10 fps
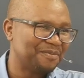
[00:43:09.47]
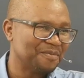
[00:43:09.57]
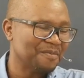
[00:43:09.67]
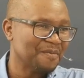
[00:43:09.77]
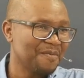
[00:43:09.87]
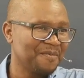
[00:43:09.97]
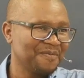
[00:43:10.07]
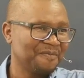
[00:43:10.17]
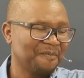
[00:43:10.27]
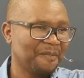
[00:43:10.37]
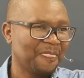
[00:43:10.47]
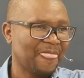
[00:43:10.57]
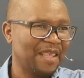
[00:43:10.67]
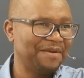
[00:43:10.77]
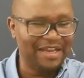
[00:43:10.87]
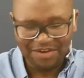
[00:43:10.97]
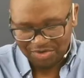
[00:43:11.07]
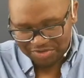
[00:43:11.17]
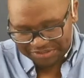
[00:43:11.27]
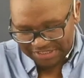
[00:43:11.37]
And I
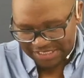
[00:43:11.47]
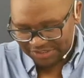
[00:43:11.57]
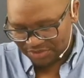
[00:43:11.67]
always say